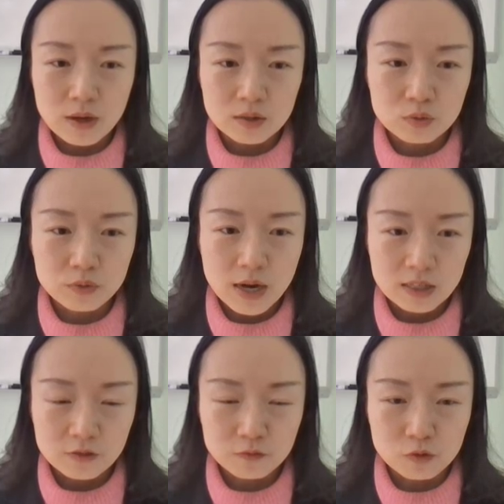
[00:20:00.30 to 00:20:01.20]
S3,
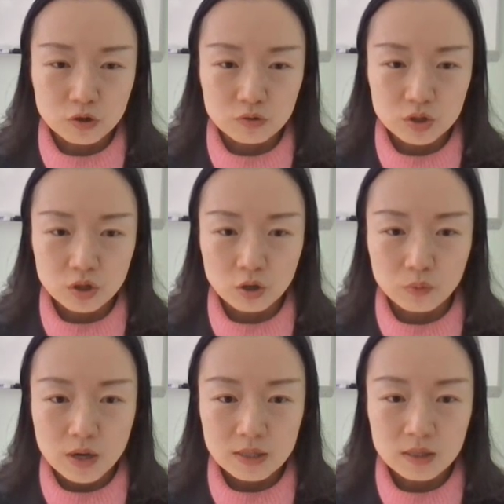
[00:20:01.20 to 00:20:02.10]
S4 to start
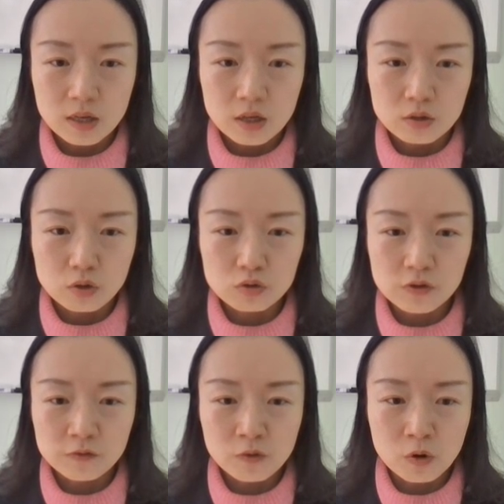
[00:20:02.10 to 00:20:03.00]
with.
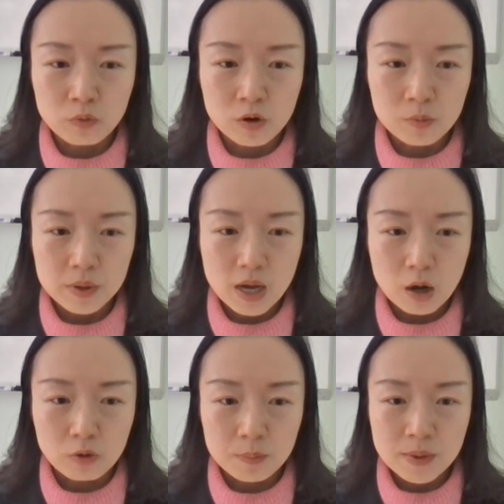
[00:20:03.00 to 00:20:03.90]
Those four will be
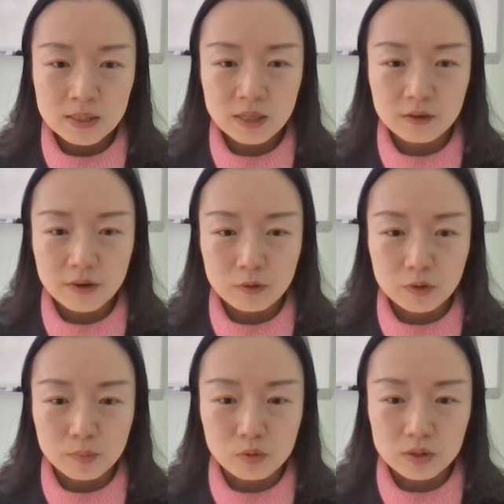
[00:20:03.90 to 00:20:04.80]
our basic
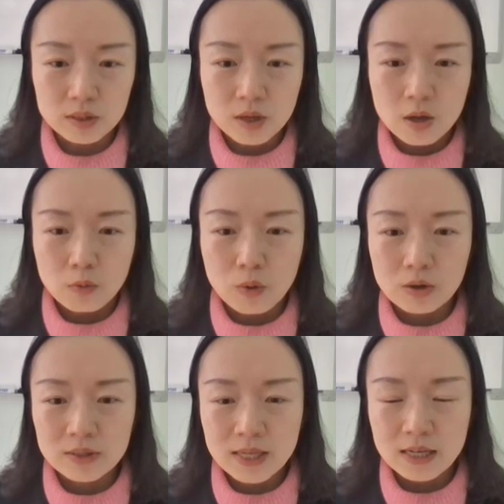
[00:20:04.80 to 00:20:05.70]
variables,
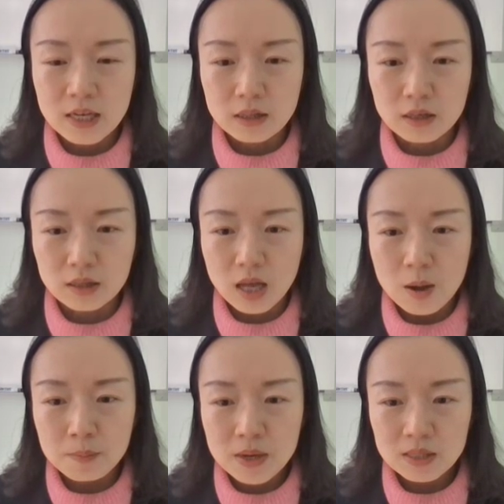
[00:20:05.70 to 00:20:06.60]
while setting the
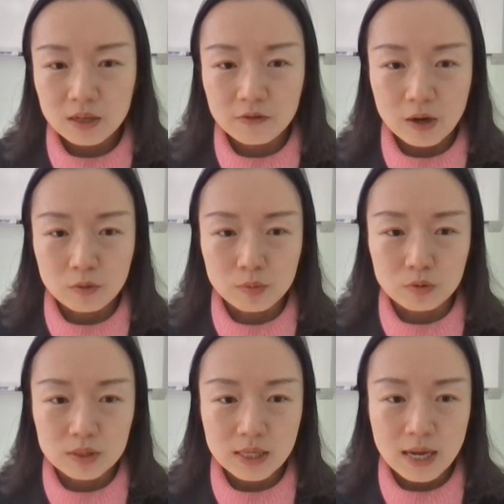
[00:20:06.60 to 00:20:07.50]
non-basic
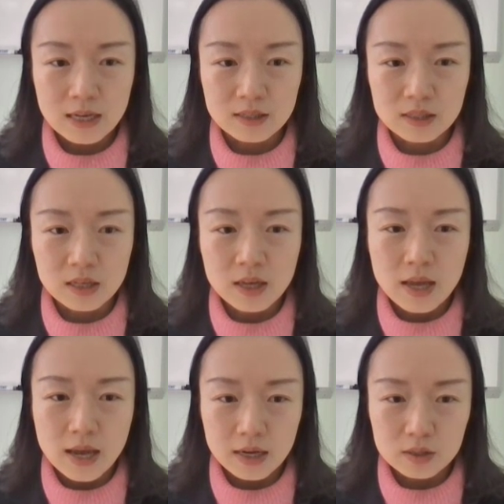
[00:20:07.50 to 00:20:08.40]
variables as
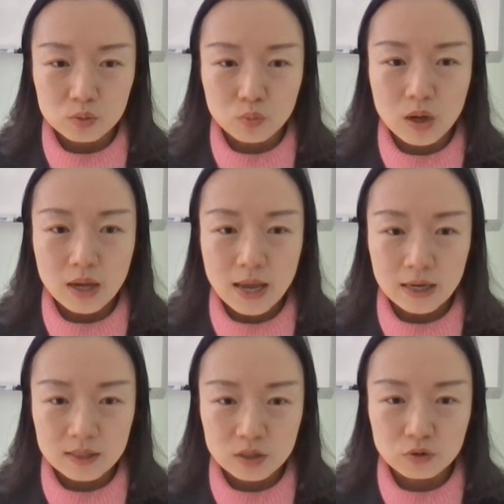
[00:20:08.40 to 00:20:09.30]
x1,
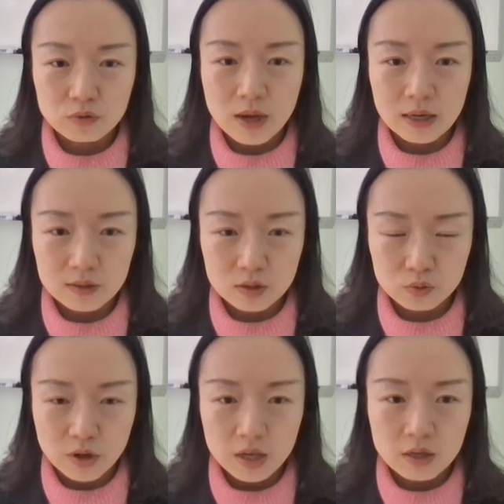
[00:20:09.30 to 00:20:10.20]
x2,
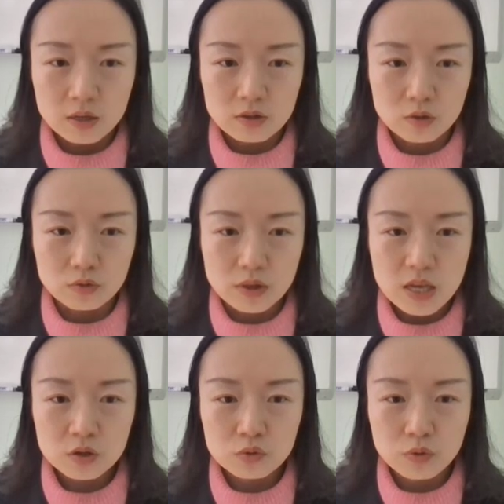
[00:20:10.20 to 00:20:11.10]
x3. So
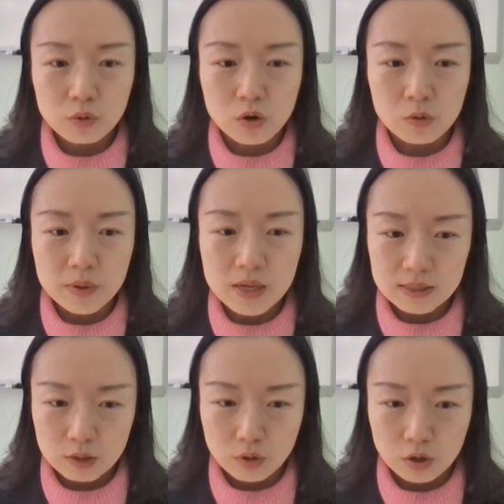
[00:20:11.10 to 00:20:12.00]
these three will be
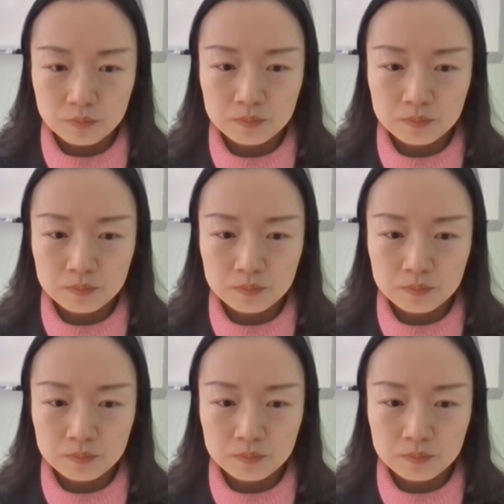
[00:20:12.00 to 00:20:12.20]
0.